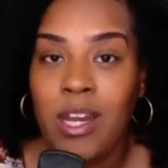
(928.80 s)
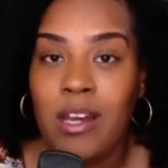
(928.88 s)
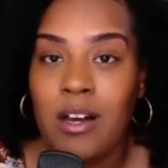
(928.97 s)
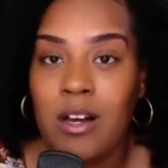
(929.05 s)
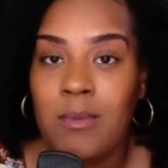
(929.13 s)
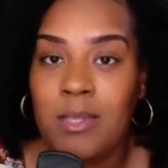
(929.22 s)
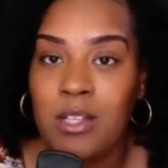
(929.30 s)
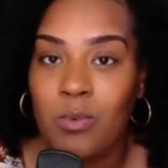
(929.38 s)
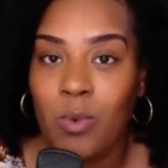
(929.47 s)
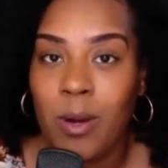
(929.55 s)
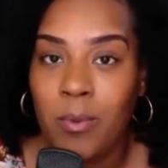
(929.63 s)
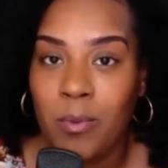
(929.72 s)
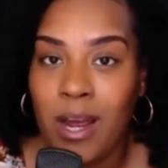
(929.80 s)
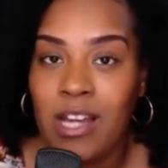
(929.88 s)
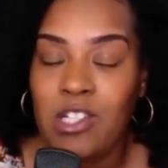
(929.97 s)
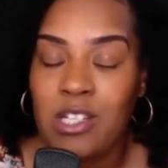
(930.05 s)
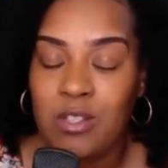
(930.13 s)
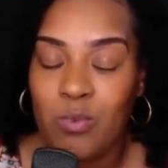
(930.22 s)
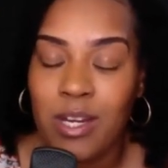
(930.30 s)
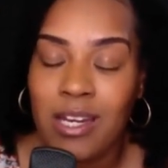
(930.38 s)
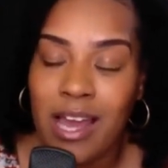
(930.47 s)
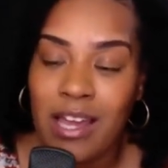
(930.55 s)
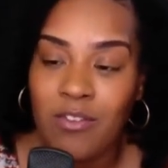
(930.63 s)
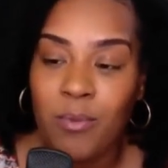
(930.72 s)
comes to reparations when
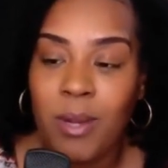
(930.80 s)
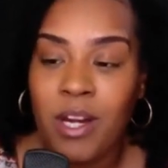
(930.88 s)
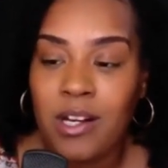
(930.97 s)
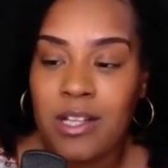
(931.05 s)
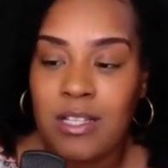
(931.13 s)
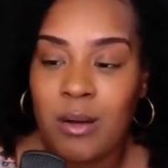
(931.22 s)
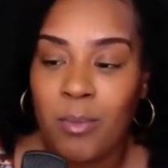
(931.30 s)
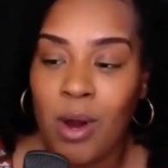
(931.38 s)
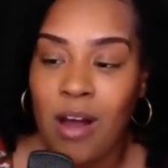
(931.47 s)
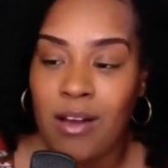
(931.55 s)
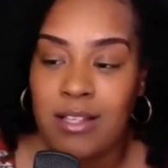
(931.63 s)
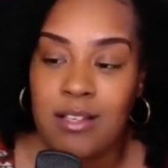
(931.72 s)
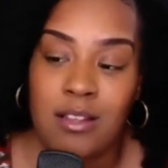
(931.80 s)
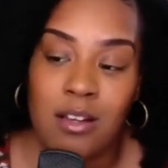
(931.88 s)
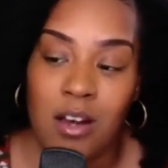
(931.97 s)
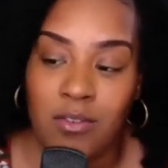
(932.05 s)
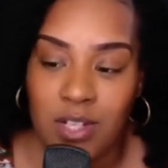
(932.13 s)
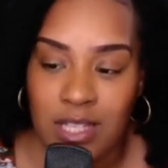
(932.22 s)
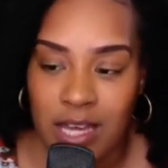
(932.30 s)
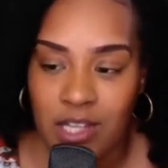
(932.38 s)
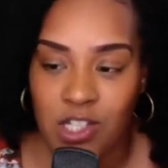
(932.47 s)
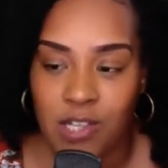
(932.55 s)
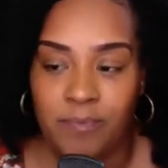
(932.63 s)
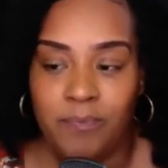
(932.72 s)
Native Americans are brought into the
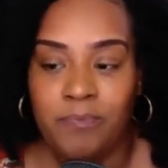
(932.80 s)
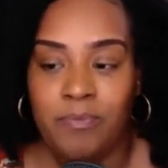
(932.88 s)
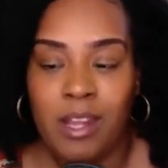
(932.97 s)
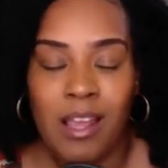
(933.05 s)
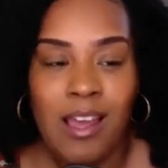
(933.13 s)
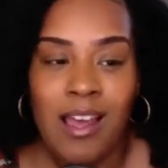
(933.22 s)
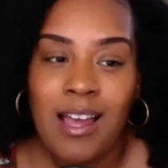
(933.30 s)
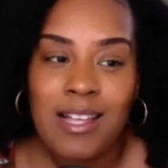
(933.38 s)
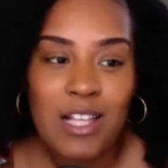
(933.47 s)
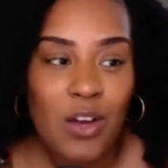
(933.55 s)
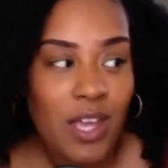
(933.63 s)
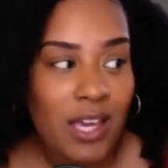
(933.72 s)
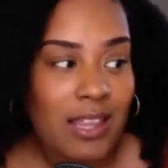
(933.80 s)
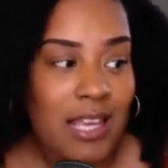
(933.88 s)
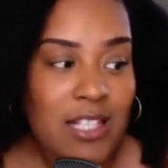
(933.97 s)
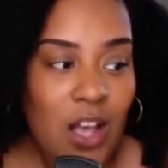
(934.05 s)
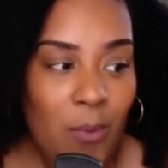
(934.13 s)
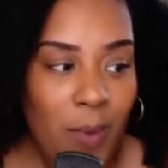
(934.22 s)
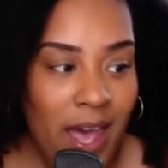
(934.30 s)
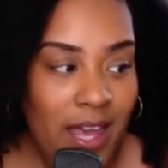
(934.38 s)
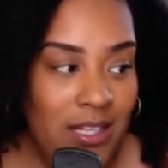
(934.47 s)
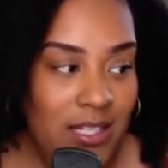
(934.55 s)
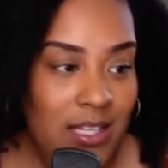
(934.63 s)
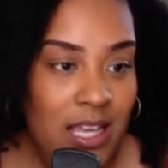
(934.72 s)
conversation. So yeah, that's on
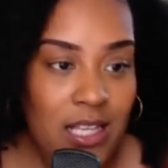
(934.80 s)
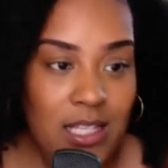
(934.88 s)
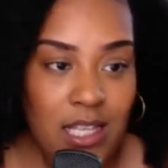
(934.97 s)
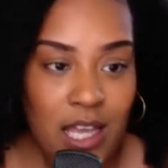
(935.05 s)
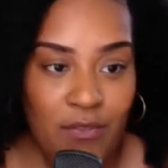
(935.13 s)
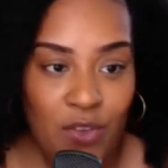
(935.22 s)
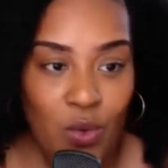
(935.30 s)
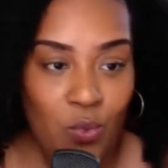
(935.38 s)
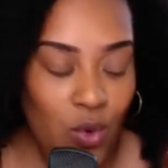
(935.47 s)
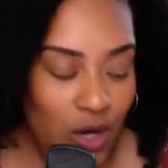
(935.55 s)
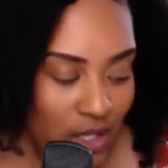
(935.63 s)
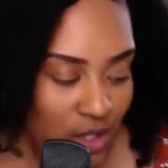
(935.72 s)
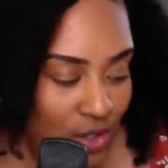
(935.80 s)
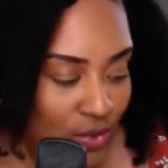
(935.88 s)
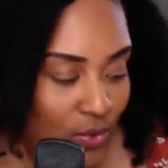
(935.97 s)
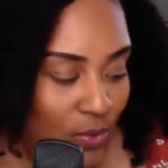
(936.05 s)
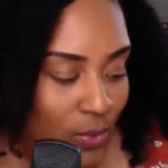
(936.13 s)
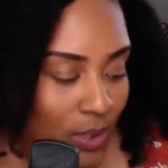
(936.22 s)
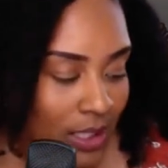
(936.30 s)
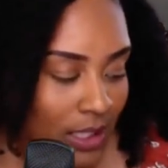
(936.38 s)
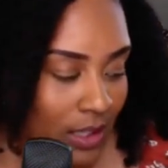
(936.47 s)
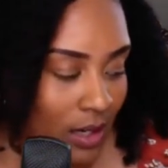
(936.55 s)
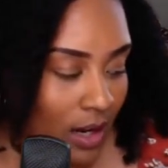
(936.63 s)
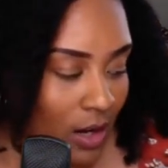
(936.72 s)
page 6 if you want to
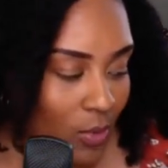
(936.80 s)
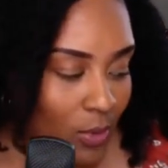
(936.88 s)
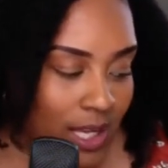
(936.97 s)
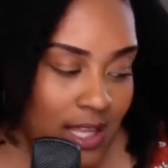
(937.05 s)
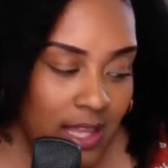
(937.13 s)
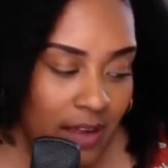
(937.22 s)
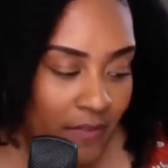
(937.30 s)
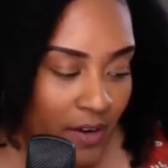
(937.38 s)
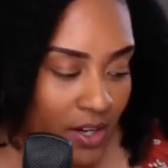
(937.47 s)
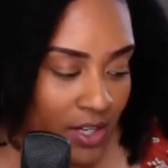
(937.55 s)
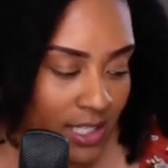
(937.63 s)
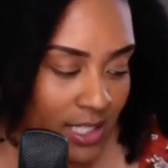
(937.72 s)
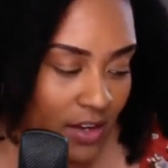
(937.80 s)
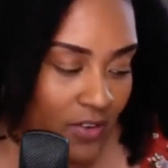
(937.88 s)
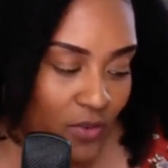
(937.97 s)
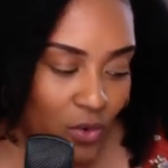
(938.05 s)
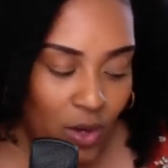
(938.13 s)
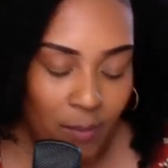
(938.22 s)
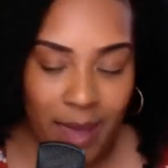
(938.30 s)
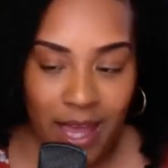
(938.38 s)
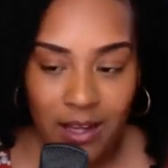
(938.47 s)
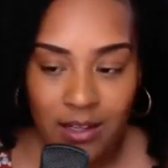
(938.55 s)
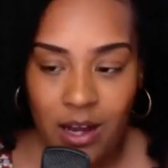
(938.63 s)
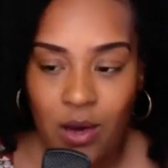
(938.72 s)
read that for yourself or
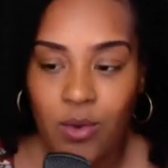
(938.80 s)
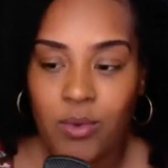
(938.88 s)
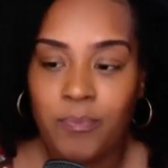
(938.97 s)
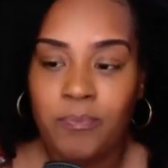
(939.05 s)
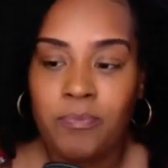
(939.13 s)
make a note.